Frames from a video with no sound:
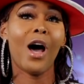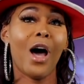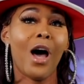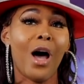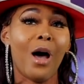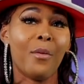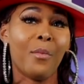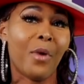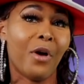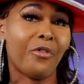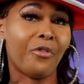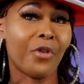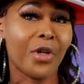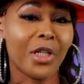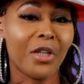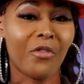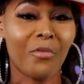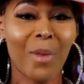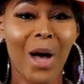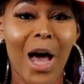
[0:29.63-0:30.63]
A
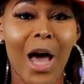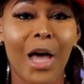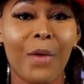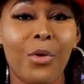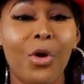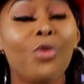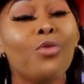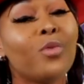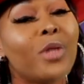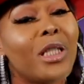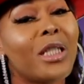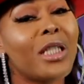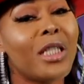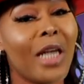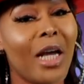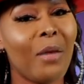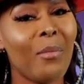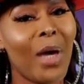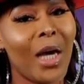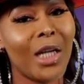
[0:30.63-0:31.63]
friend of mine who was the
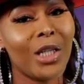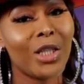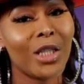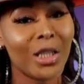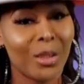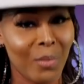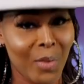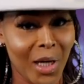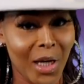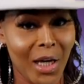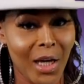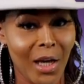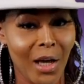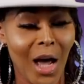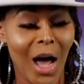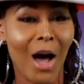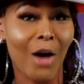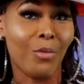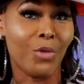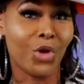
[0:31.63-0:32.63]
same age as
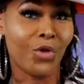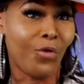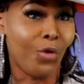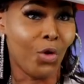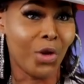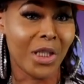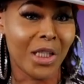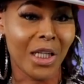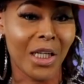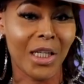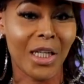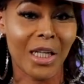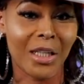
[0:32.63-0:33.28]
me, I was 14